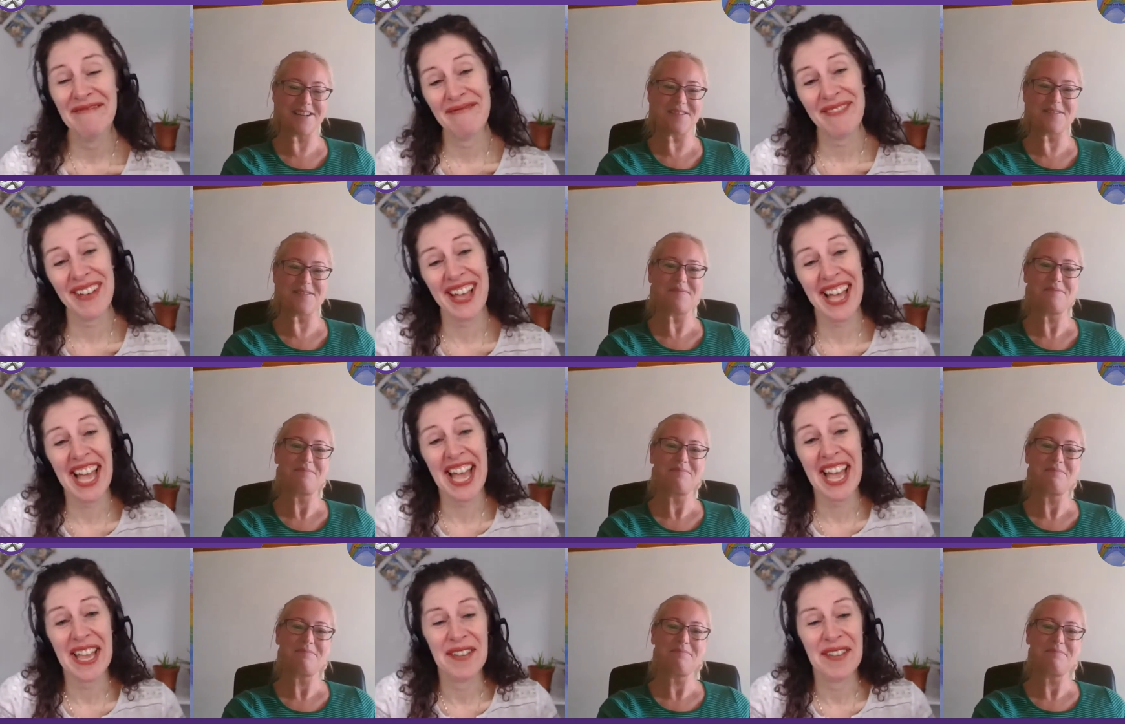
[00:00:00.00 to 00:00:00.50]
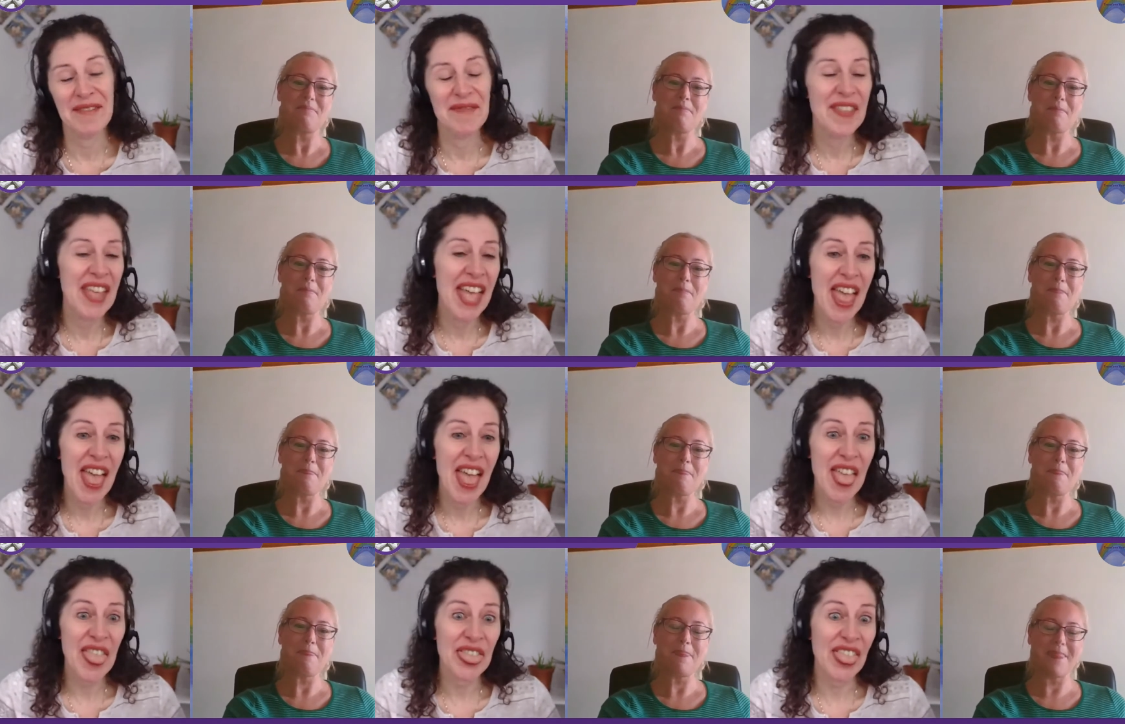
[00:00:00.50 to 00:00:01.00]
Speaker 1: but that's
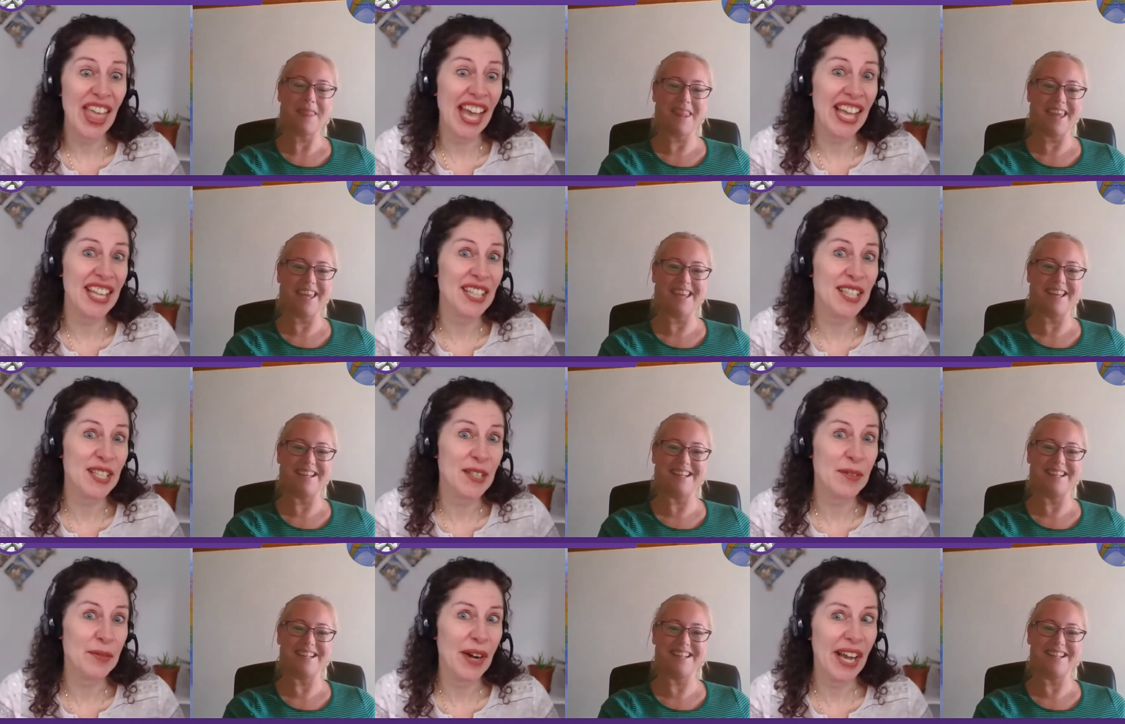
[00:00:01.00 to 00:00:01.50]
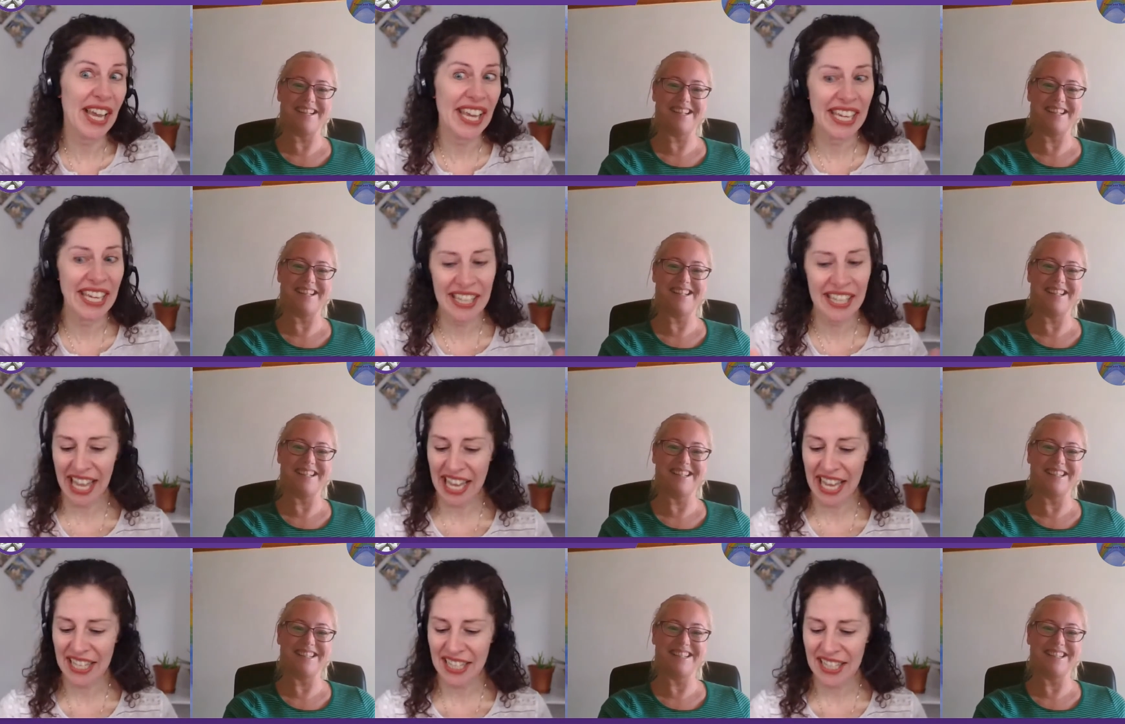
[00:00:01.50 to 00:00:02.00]
yeah. the way.
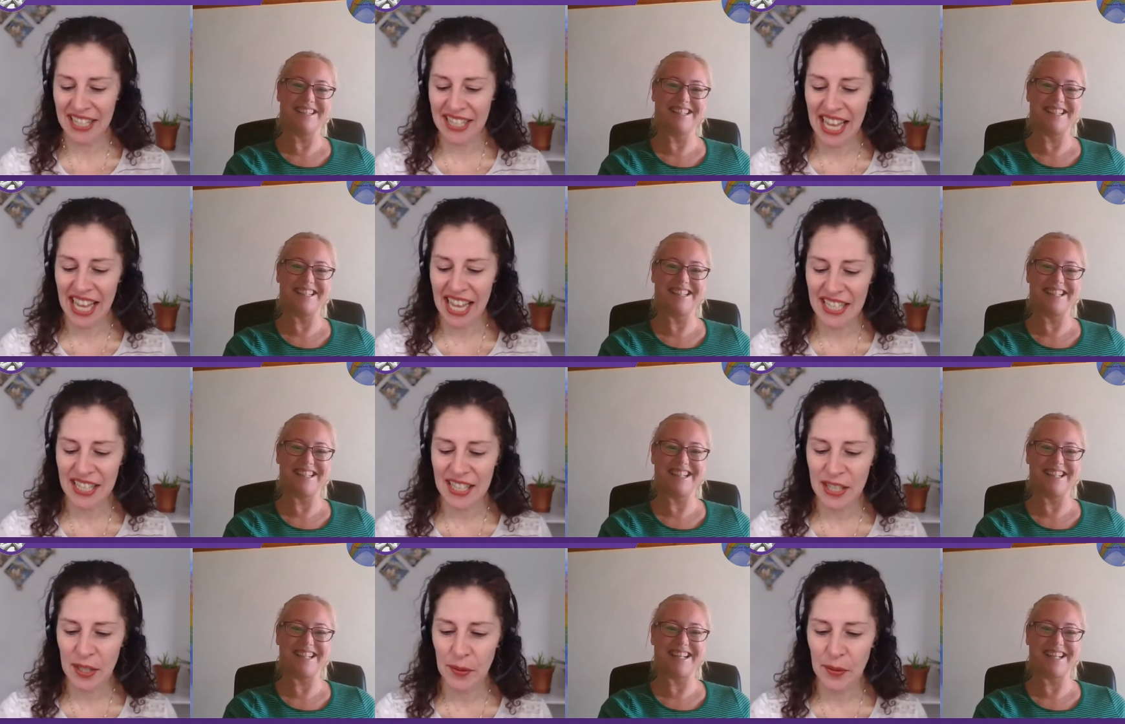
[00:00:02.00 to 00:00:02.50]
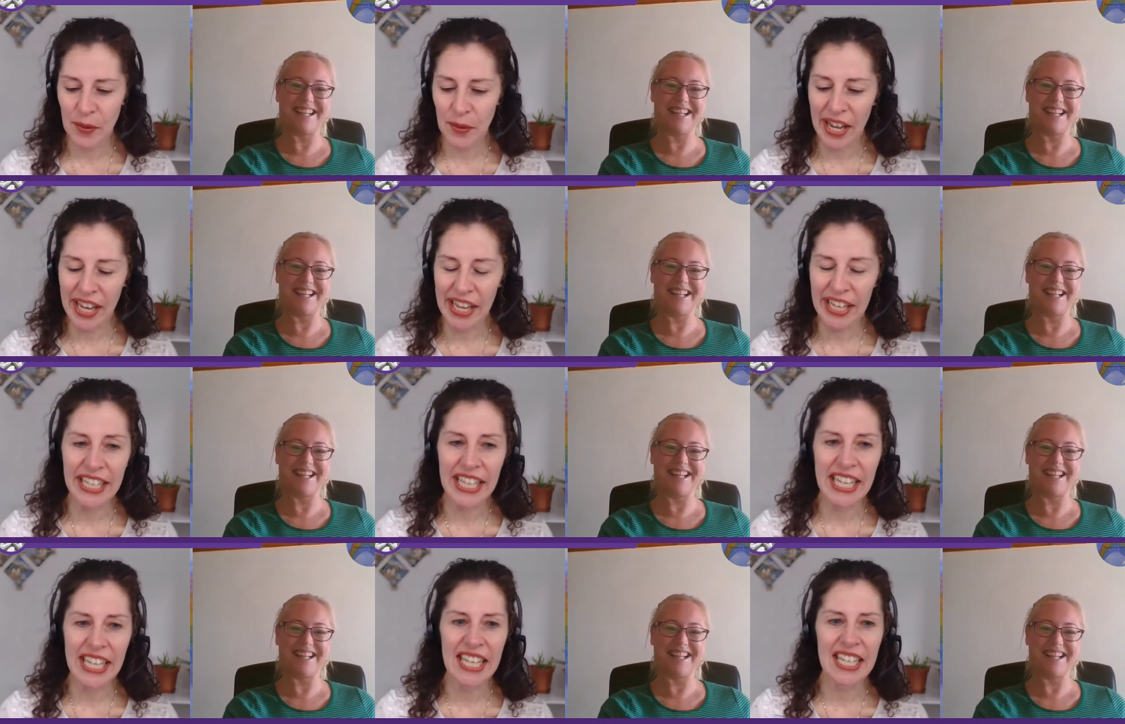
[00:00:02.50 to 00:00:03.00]
That's that's the
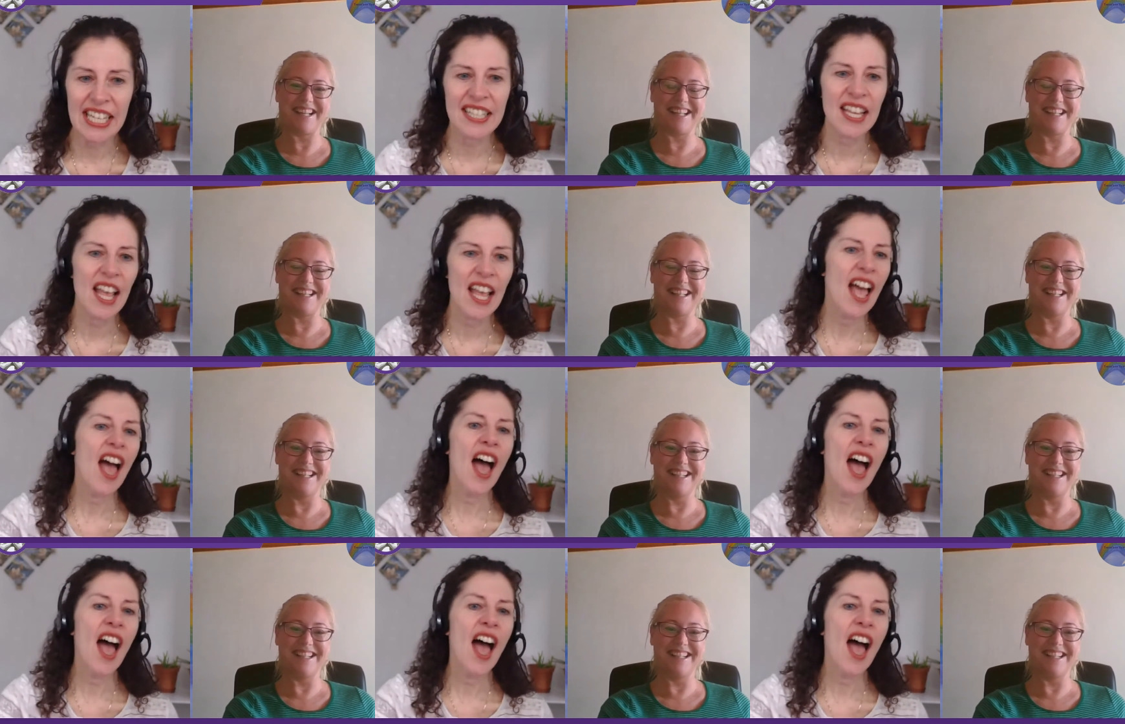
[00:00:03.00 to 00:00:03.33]
way it is.